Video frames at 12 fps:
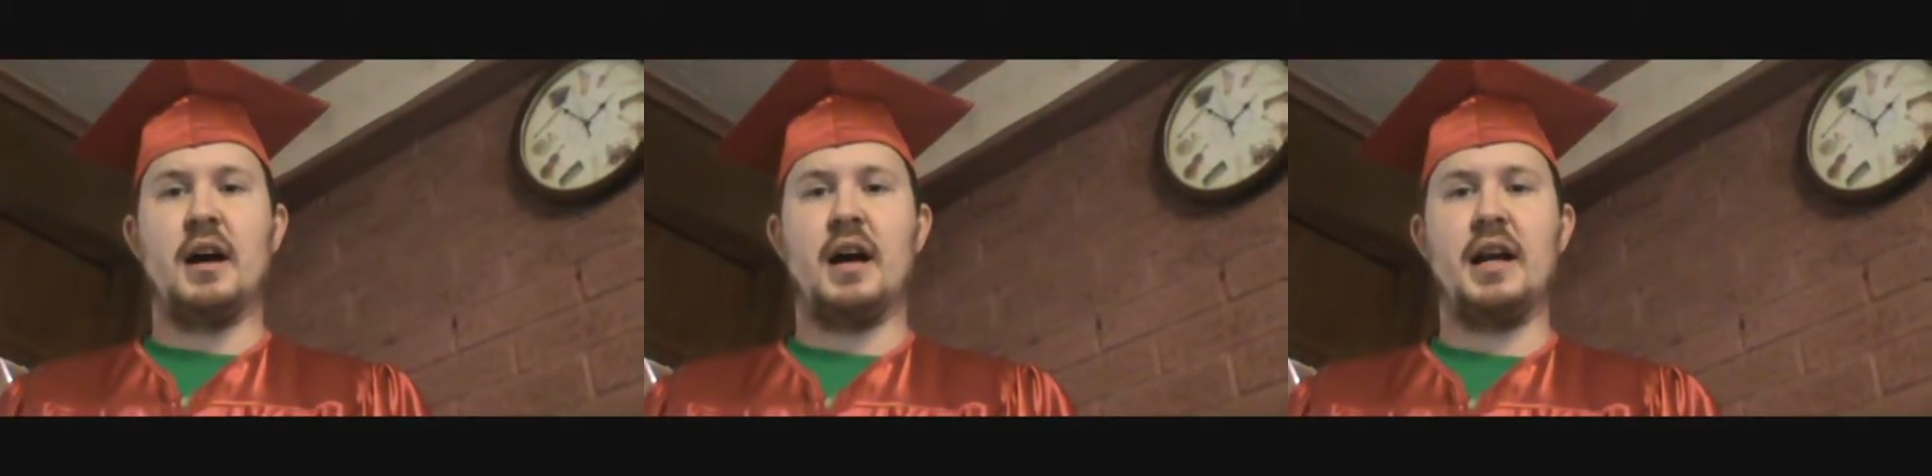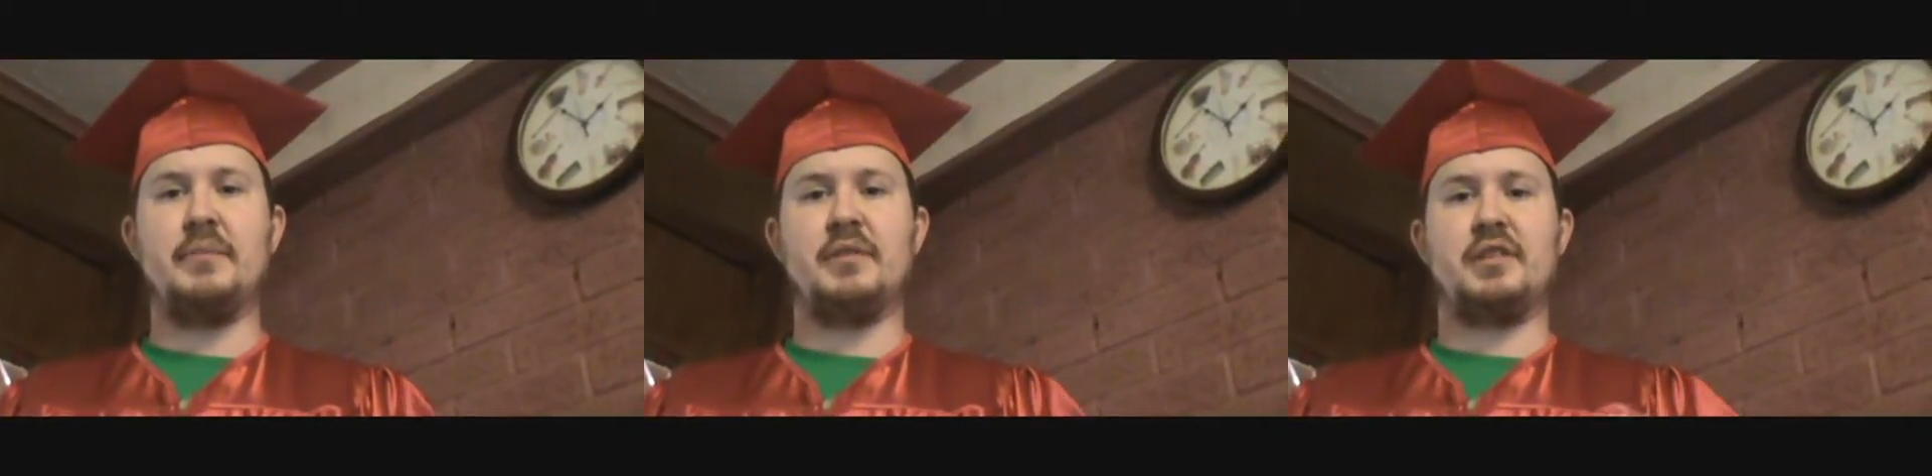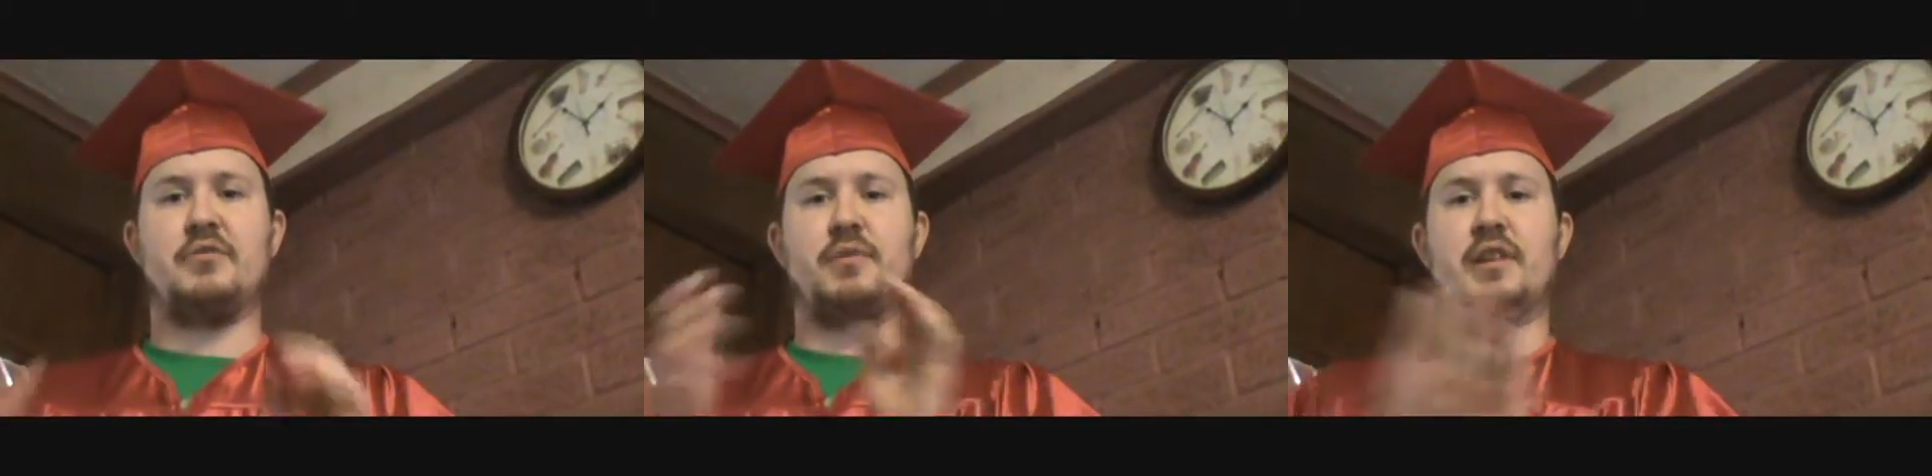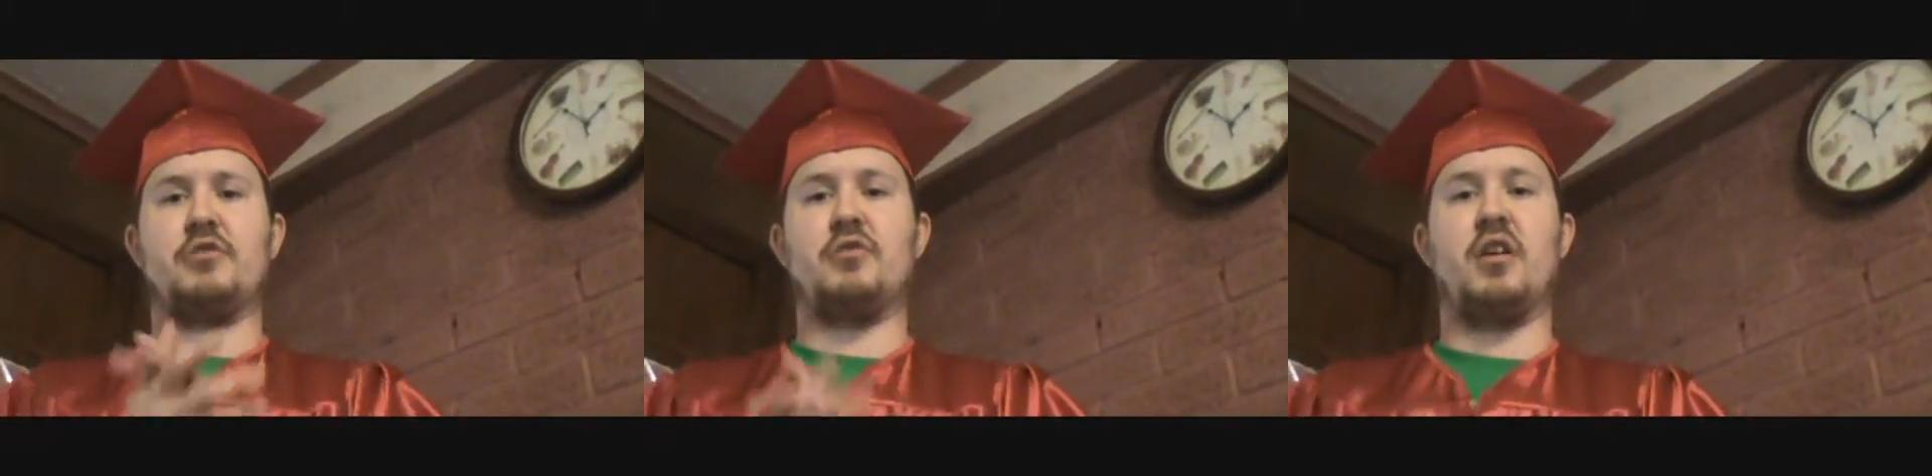I am just a
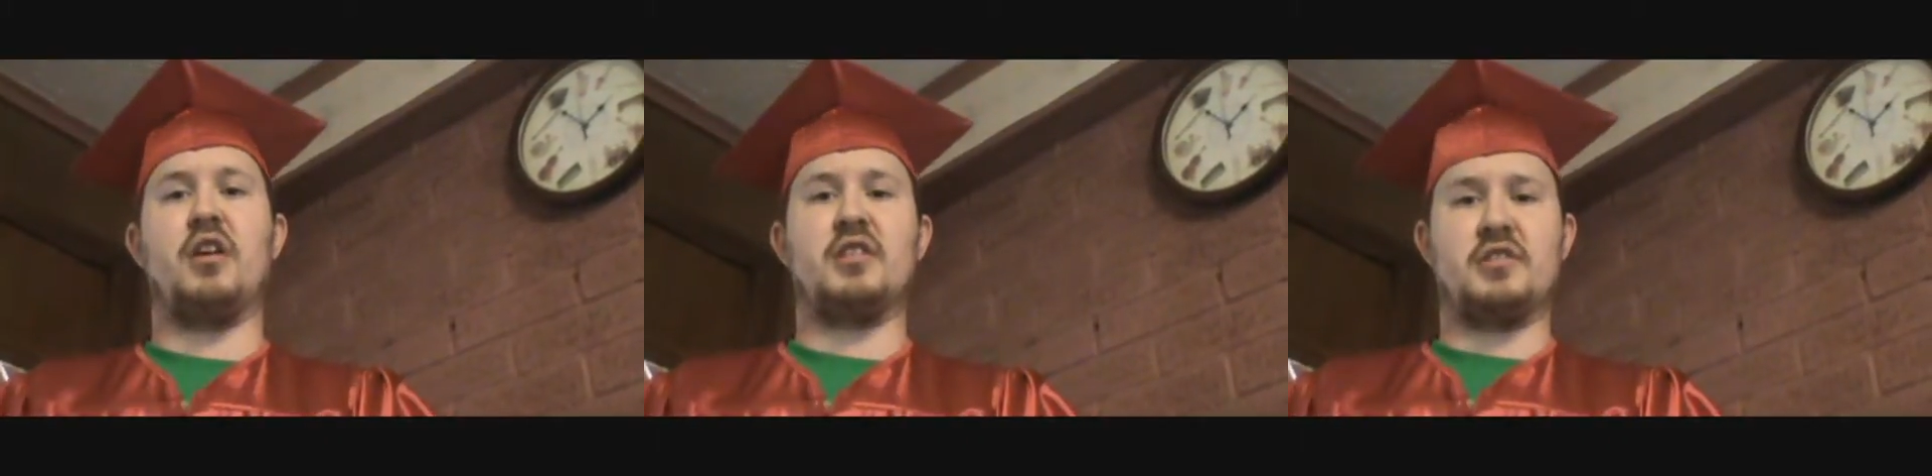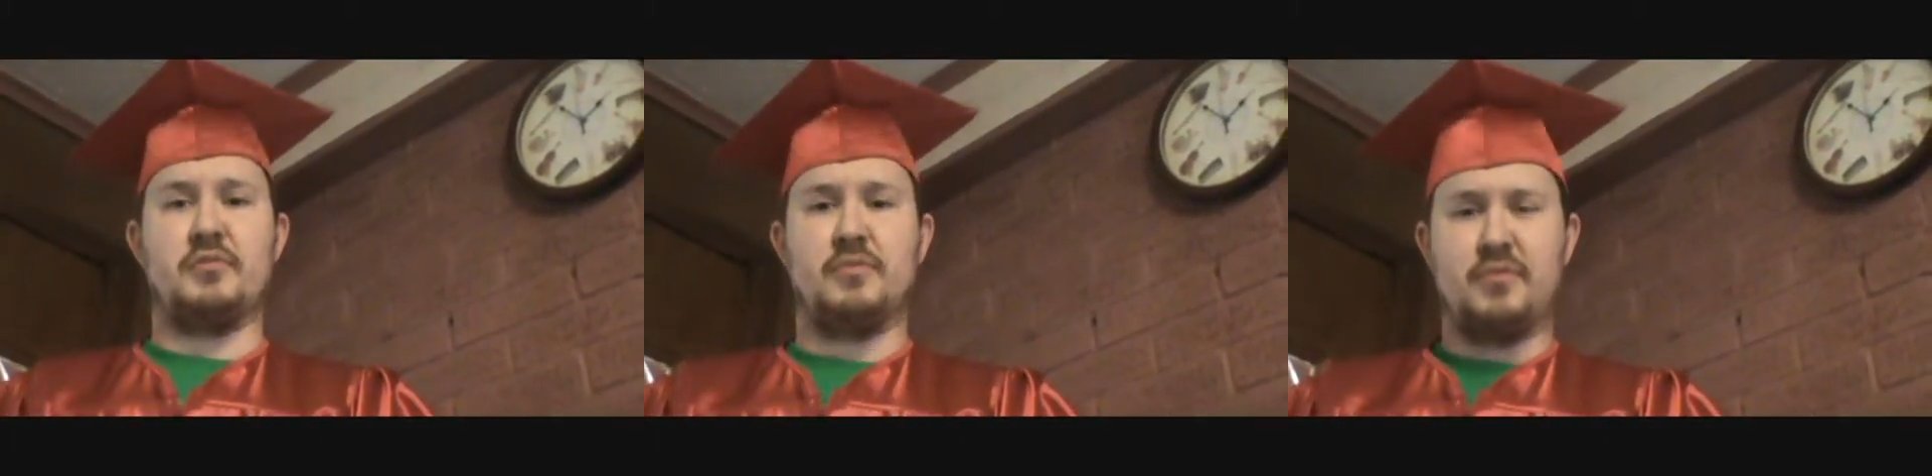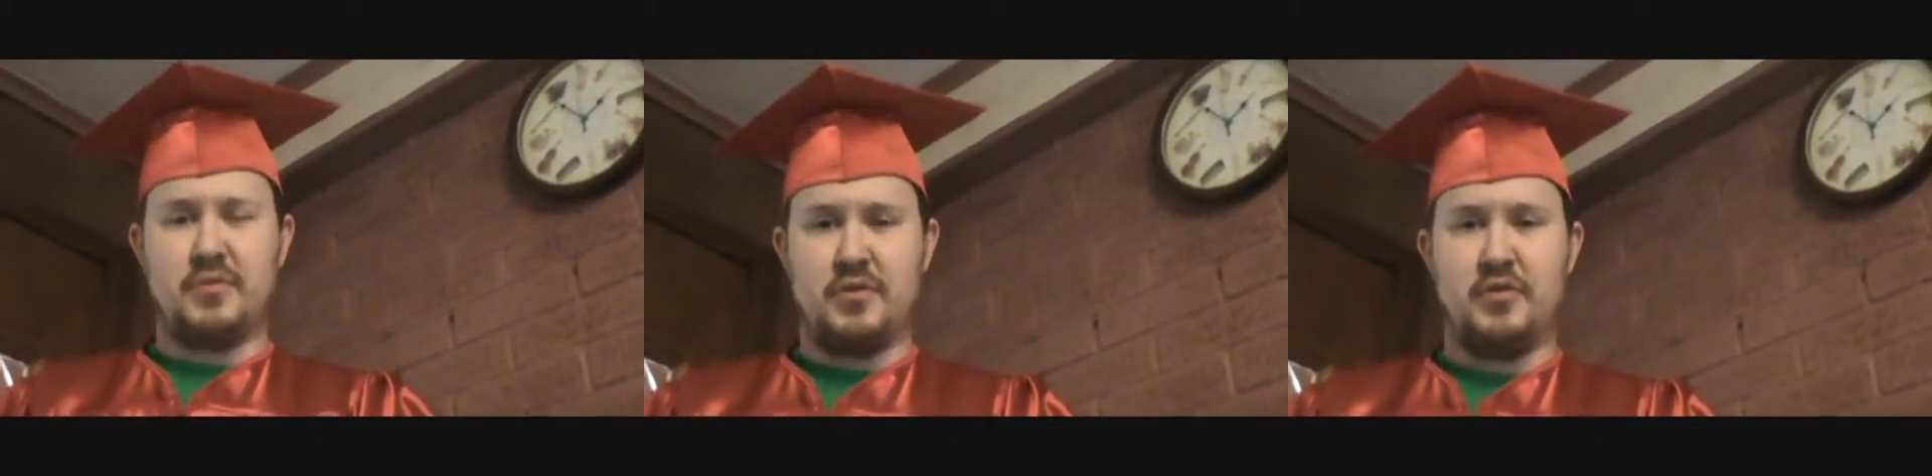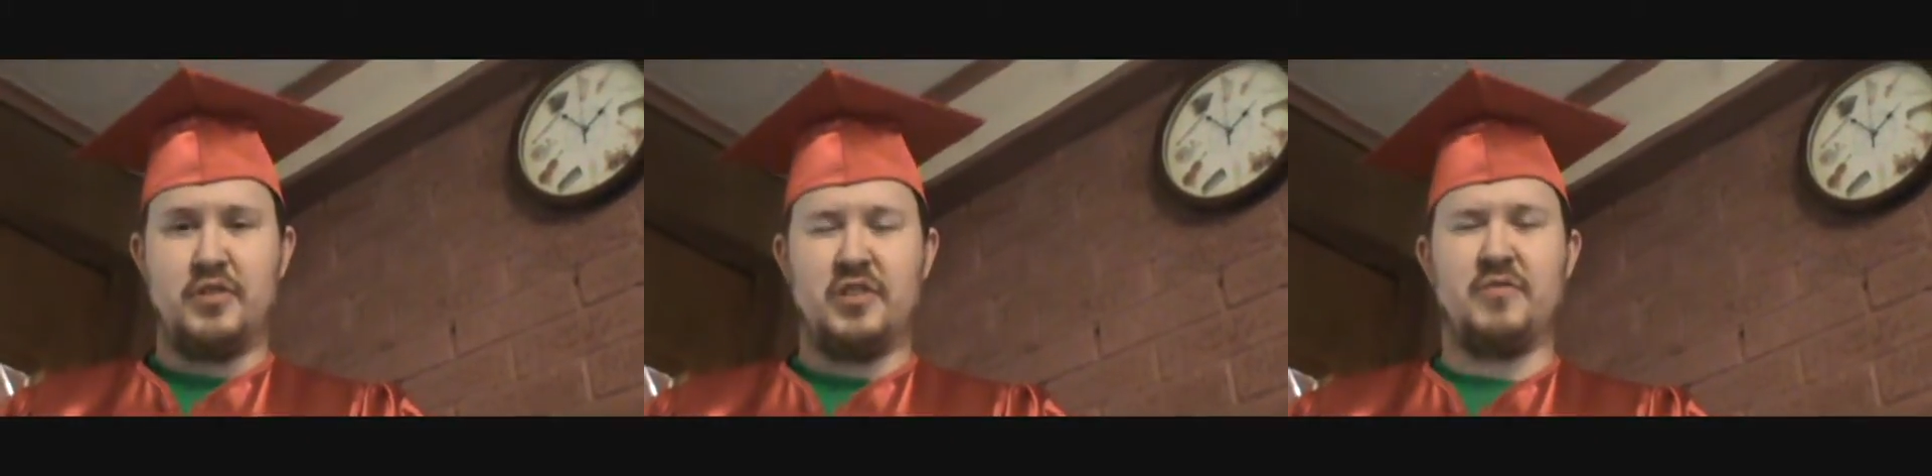regular awesome
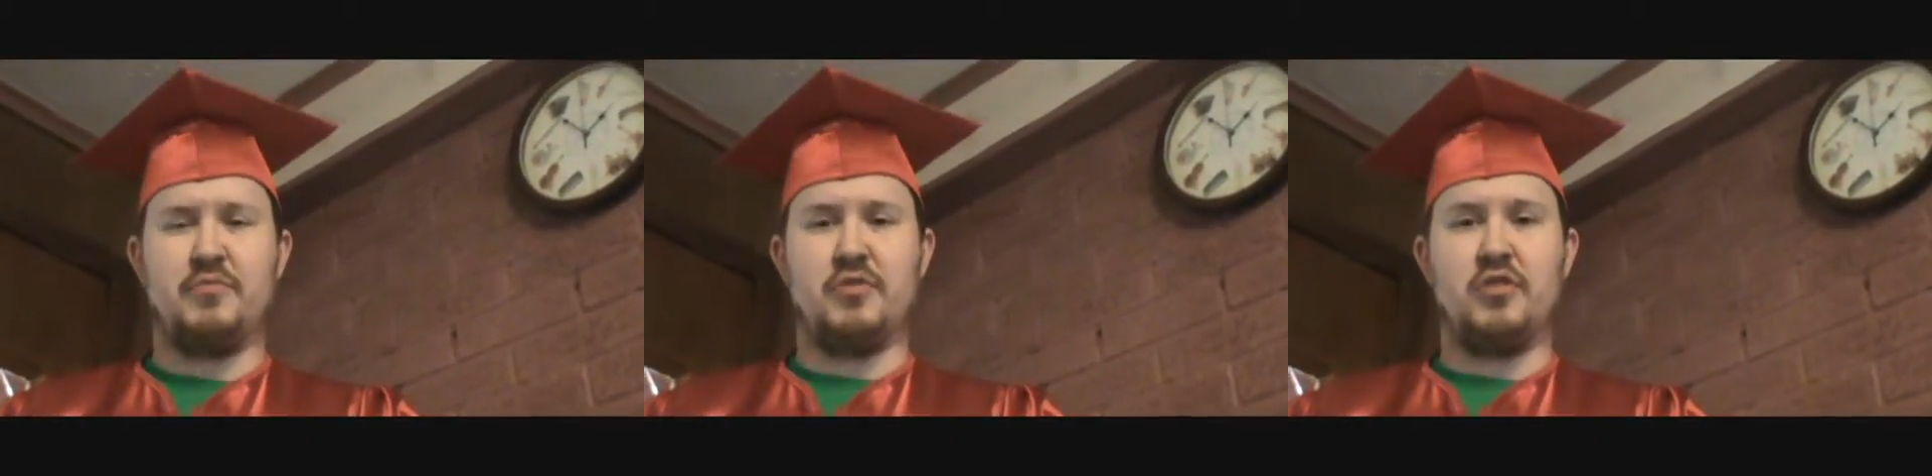do-it-yourself